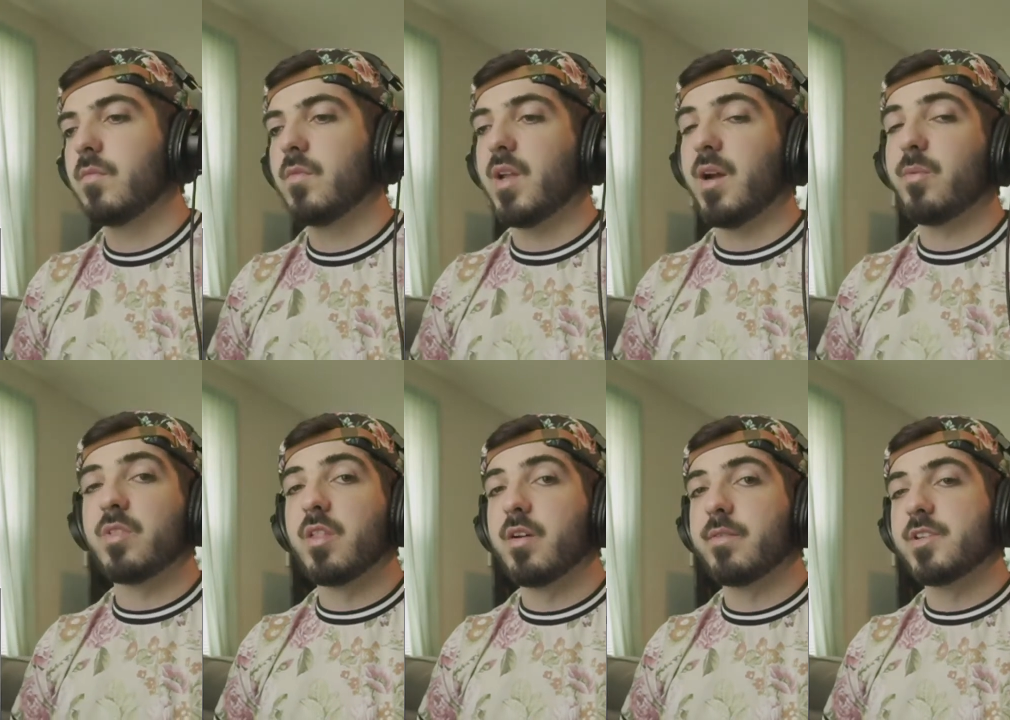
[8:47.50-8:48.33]
I would
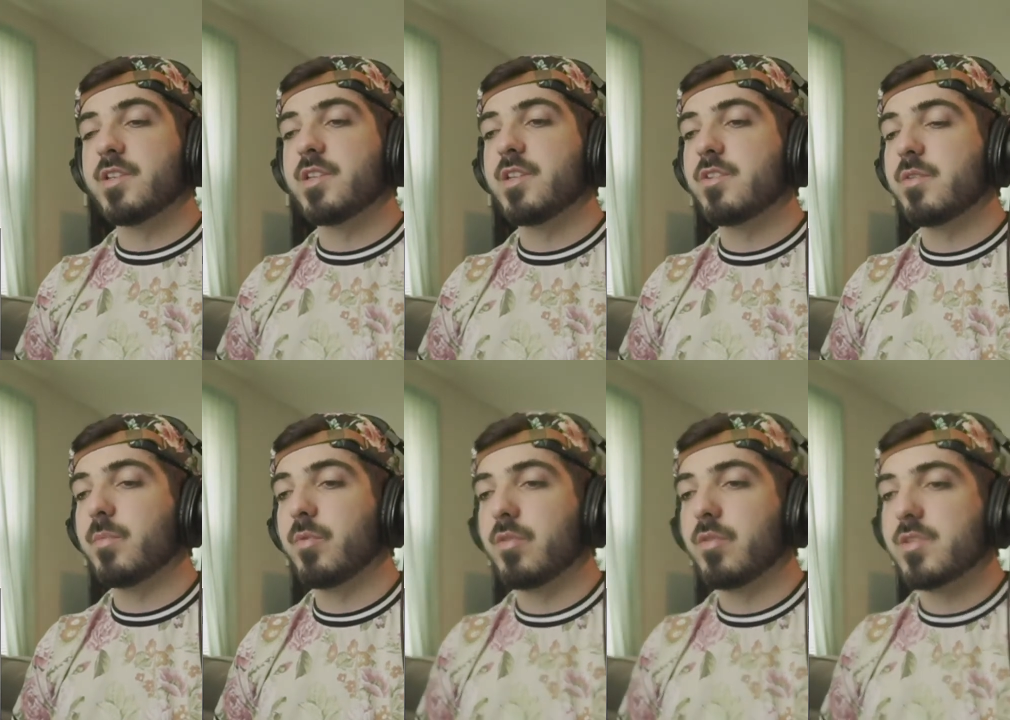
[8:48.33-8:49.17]
love to see some of
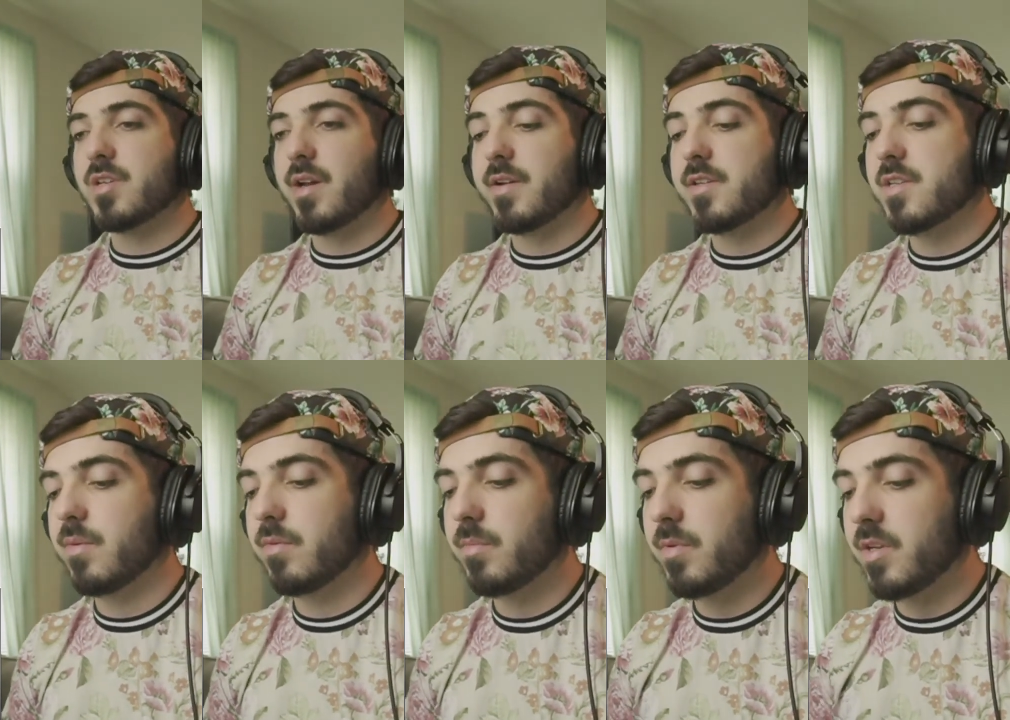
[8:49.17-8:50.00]
those sites. That
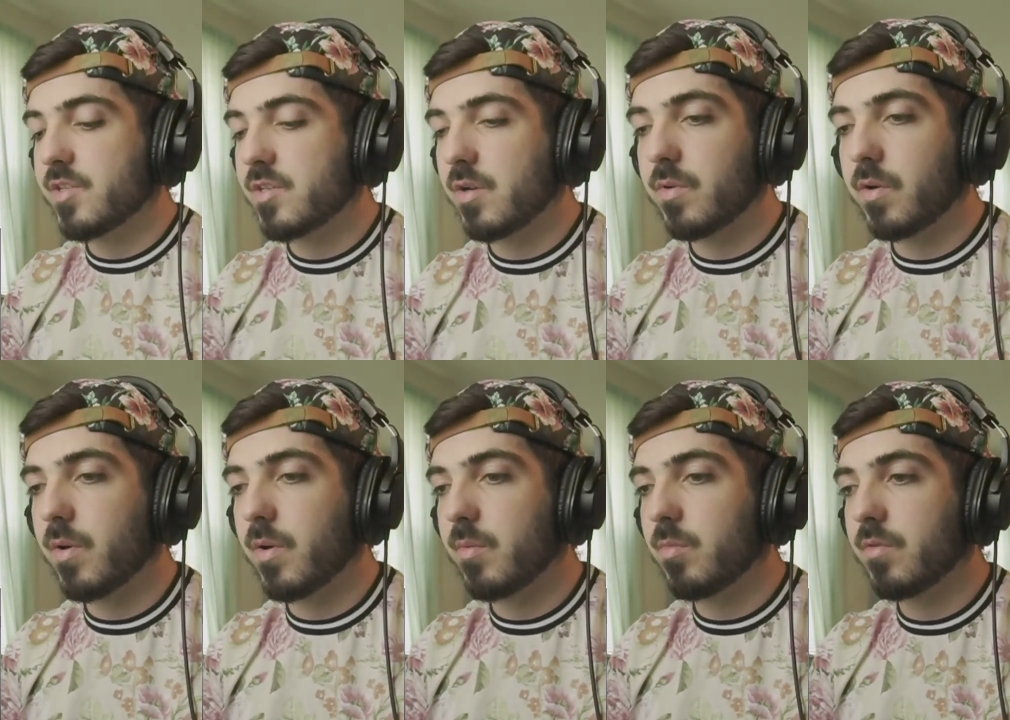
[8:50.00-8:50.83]
would be so
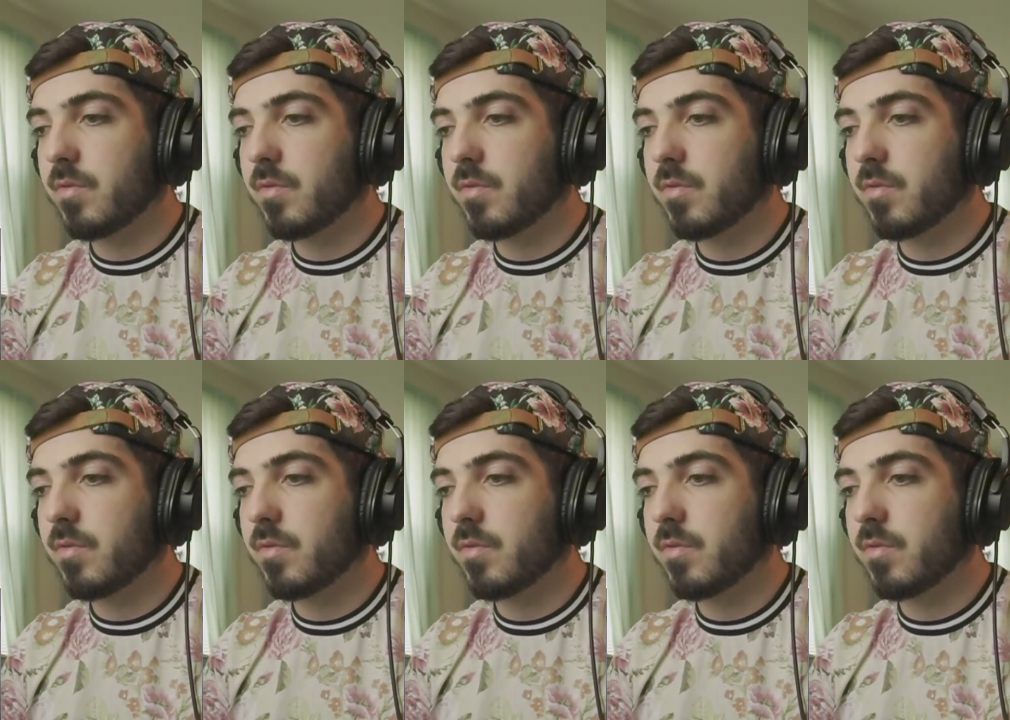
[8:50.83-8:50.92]
incredible.